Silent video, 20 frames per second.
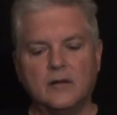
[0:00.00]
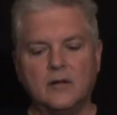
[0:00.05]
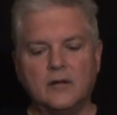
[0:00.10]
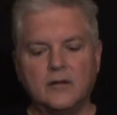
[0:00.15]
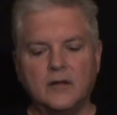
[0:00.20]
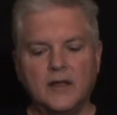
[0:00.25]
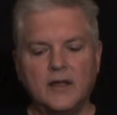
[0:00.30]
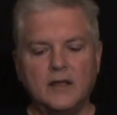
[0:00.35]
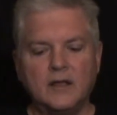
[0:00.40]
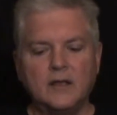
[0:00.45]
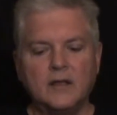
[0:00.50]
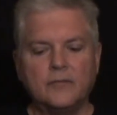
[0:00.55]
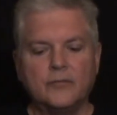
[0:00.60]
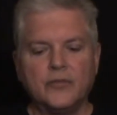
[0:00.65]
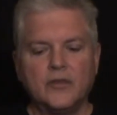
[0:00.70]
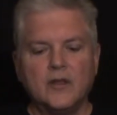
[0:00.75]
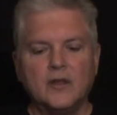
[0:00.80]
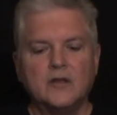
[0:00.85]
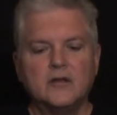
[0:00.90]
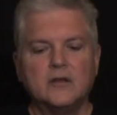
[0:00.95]
Okay?
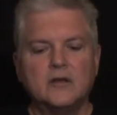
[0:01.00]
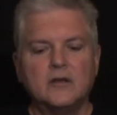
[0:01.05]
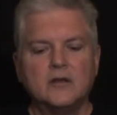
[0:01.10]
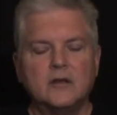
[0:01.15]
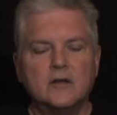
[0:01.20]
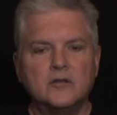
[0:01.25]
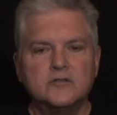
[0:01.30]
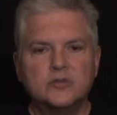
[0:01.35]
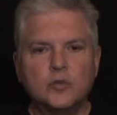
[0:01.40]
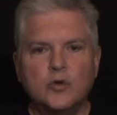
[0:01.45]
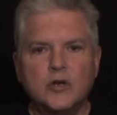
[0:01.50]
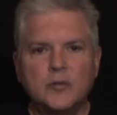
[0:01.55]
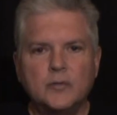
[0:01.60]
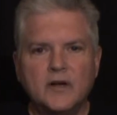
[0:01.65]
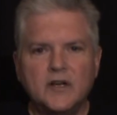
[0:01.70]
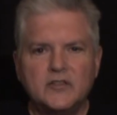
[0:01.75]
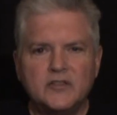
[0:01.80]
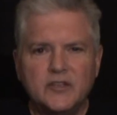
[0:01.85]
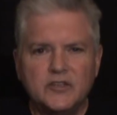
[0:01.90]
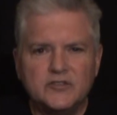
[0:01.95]
So what
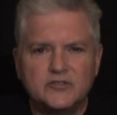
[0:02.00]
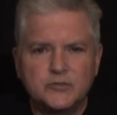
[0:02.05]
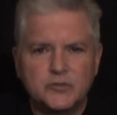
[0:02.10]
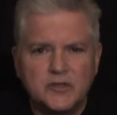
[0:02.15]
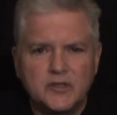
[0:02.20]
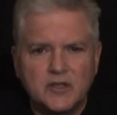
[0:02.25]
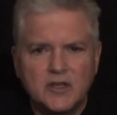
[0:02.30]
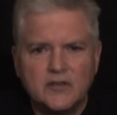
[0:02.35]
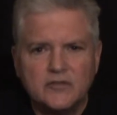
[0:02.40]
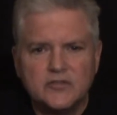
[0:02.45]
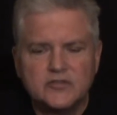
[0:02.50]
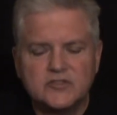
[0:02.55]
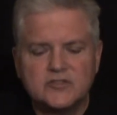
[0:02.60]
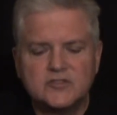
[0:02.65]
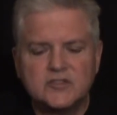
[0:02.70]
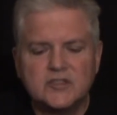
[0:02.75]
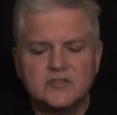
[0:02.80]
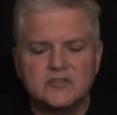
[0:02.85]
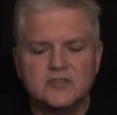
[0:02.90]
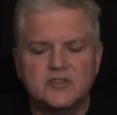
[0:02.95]
about these 3 levels of
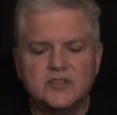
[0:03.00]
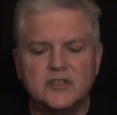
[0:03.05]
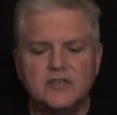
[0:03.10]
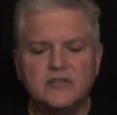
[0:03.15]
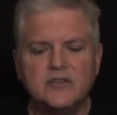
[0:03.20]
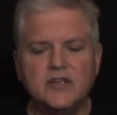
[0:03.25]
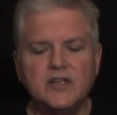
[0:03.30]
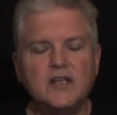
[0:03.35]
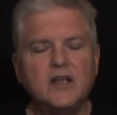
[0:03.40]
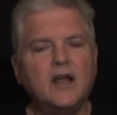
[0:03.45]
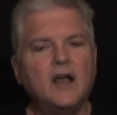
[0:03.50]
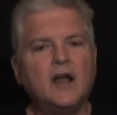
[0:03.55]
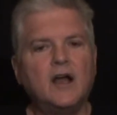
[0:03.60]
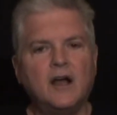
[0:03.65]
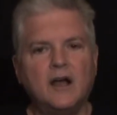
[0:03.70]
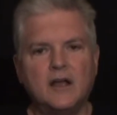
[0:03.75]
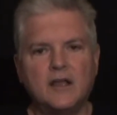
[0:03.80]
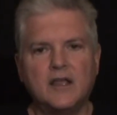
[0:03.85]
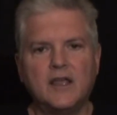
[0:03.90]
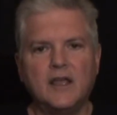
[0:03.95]
sensitivity?
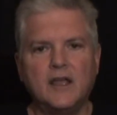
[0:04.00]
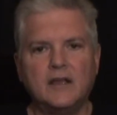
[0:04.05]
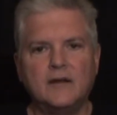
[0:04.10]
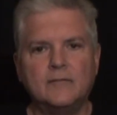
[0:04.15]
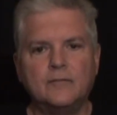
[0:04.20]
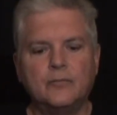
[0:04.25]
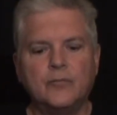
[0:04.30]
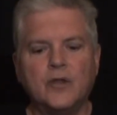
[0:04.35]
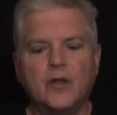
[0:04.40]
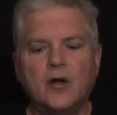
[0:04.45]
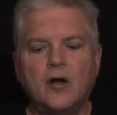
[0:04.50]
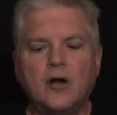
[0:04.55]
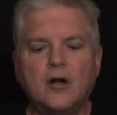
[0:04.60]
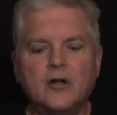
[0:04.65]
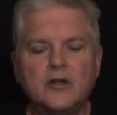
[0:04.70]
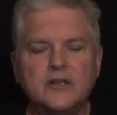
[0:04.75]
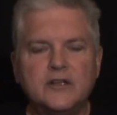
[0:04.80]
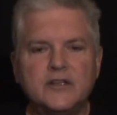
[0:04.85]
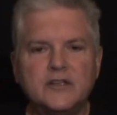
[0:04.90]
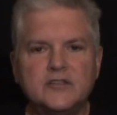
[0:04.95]
Again,
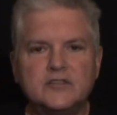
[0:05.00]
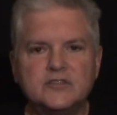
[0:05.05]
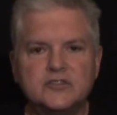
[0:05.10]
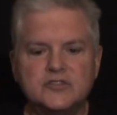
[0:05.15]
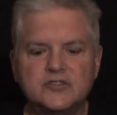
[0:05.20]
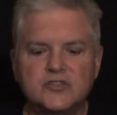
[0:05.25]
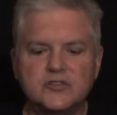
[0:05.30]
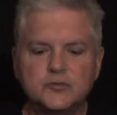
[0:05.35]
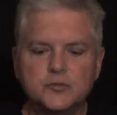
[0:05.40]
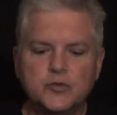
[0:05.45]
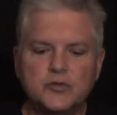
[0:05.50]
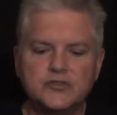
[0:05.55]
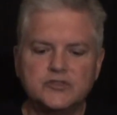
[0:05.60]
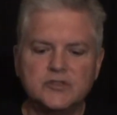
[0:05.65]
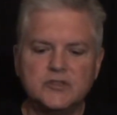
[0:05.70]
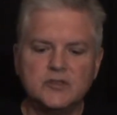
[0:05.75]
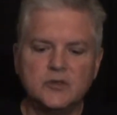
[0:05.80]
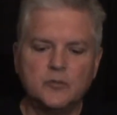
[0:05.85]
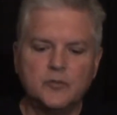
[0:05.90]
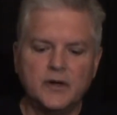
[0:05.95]
all it is just
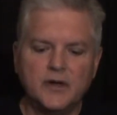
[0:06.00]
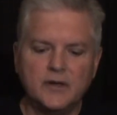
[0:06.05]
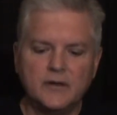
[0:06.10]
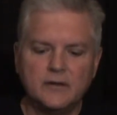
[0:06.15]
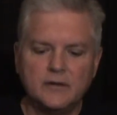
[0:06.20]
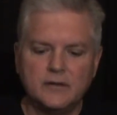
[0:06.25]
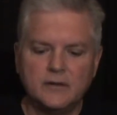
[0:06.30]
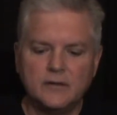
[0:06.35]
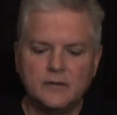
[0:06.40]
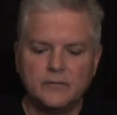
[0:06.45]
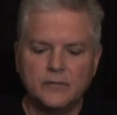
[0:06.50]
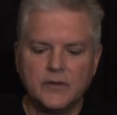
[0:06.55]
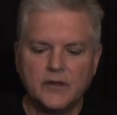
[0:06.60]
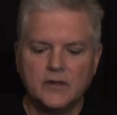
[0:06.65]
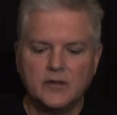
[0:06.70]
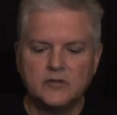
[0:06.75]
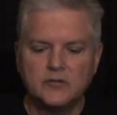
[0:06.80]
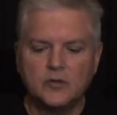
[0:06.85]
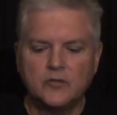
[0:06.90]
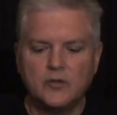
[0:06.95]
pushing the button.
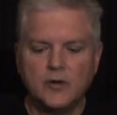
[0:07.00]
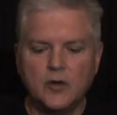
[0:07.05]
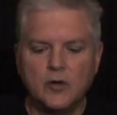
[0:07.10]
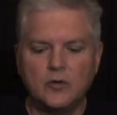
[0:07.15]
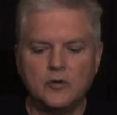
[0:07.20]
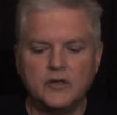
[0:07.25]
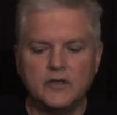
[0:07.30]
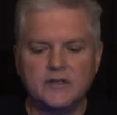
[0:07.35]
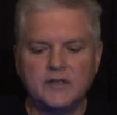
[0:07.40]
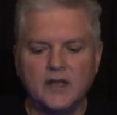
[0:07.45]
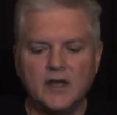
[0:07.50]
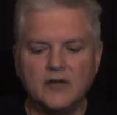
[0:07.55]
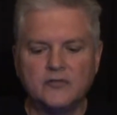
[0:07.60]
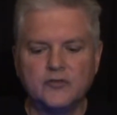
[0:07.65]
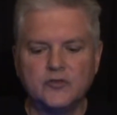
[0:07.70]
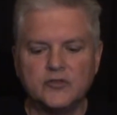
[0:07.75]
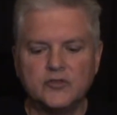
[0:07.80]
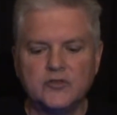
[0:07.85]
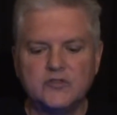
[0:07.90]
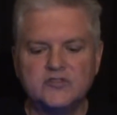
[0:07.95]
So if I hold it down
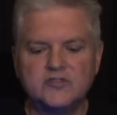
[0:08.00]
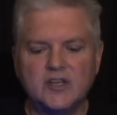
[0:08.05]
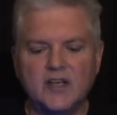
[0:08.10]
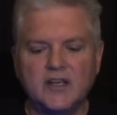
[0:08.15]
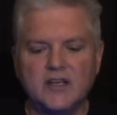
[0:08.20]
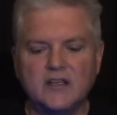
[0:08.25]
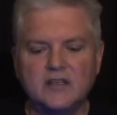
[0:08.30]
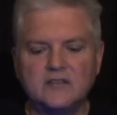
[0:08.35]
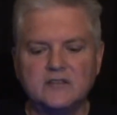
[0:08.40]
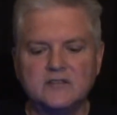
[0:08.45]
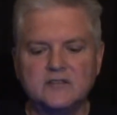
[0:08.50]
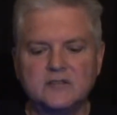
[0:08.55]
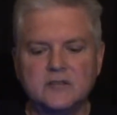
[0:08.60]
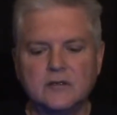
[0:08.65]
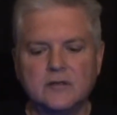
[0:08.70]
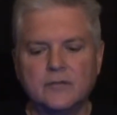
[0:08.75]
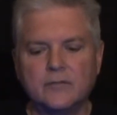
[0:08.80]
for 2 seconds,